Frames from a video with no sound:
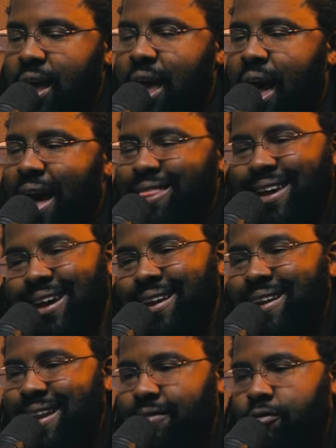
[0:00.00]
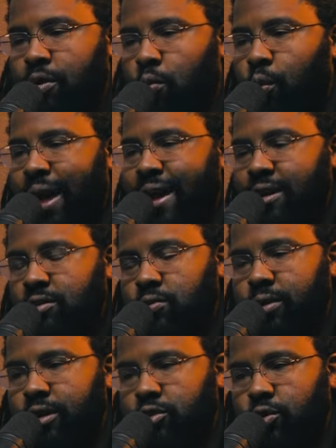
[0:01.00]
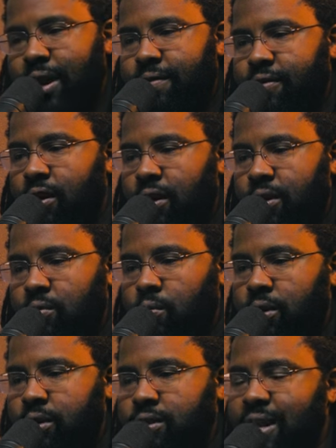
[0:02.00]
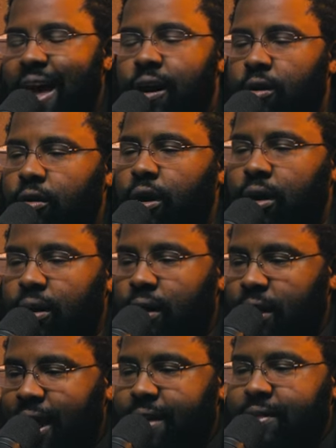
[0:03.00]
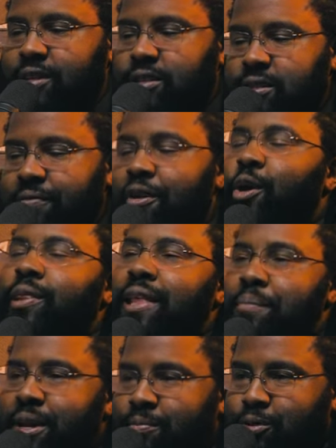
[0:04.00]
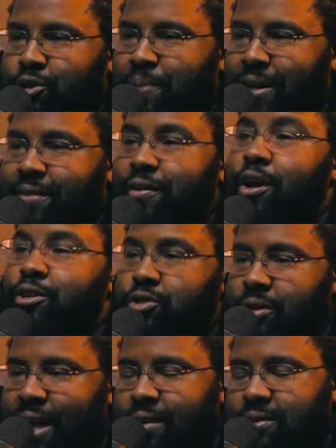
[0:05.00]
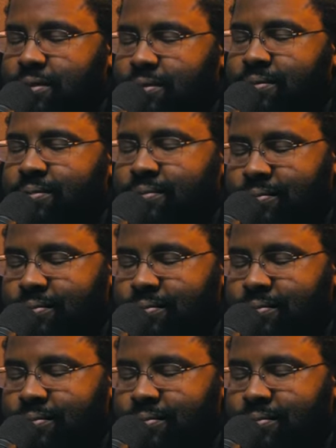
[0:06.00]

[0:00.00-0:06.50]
I think in different ways, where Trayvon was now, uh, again, this is a very limited perspective, 100,000